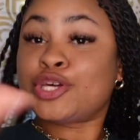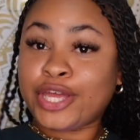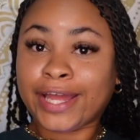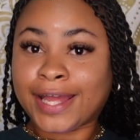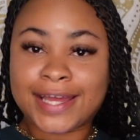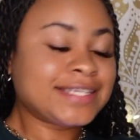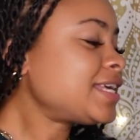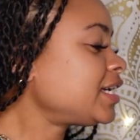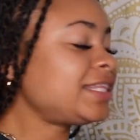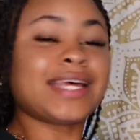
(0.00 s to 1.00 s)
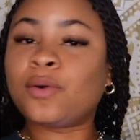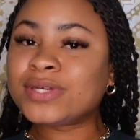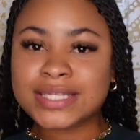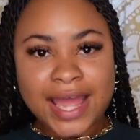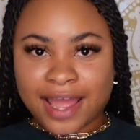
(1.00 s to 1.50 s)
yeah, guys, that
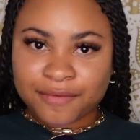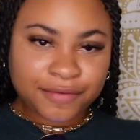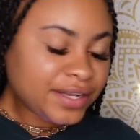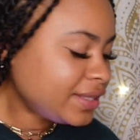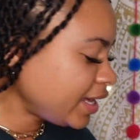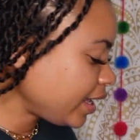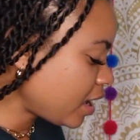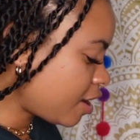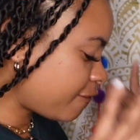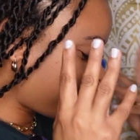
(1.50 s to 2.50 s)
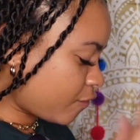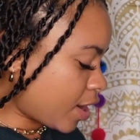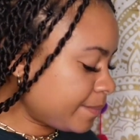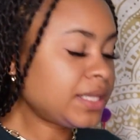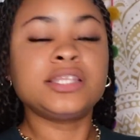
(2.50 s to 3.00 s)
was everything
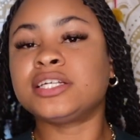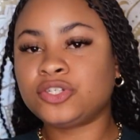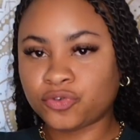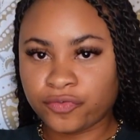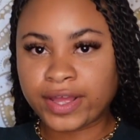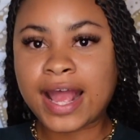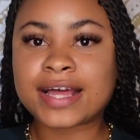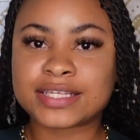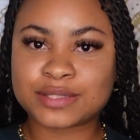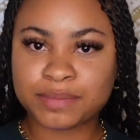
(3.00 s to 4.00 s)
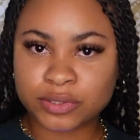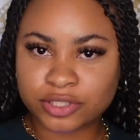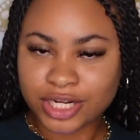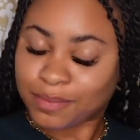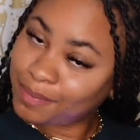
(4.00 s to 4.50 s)
from the Jouvert
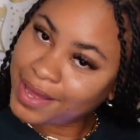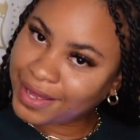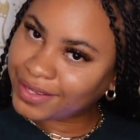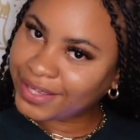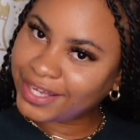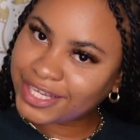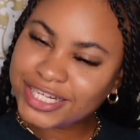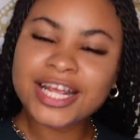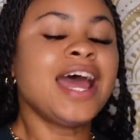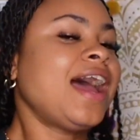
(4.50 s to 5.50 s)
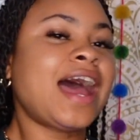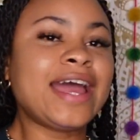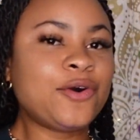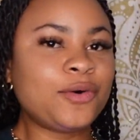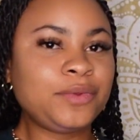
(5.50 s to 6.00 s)
Explosion package. I
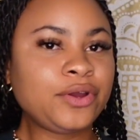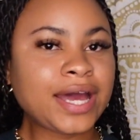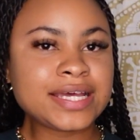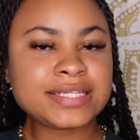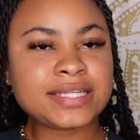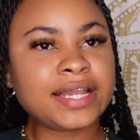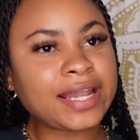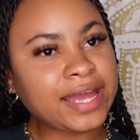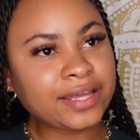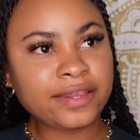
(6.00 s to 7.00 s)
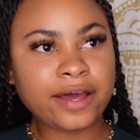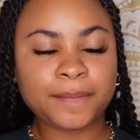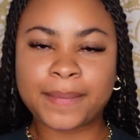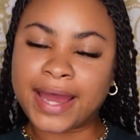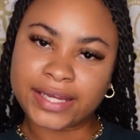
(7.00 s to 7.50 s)
hope you guys like the
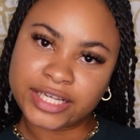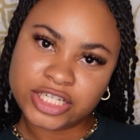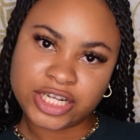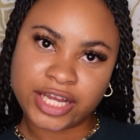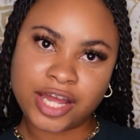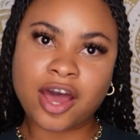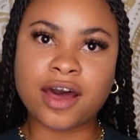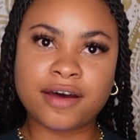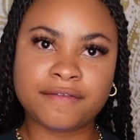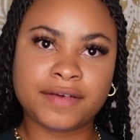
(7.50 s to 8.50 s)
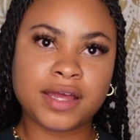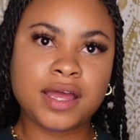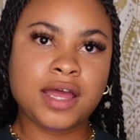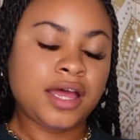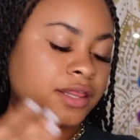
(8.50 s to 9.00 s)
unpackaging of
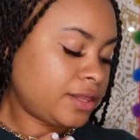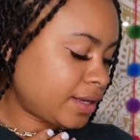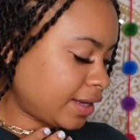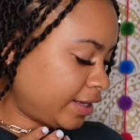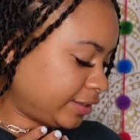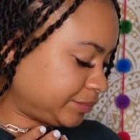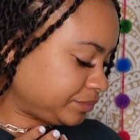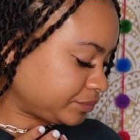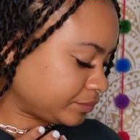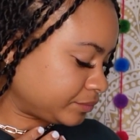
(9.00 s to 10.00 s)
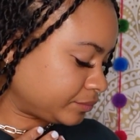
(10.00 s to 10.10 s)
the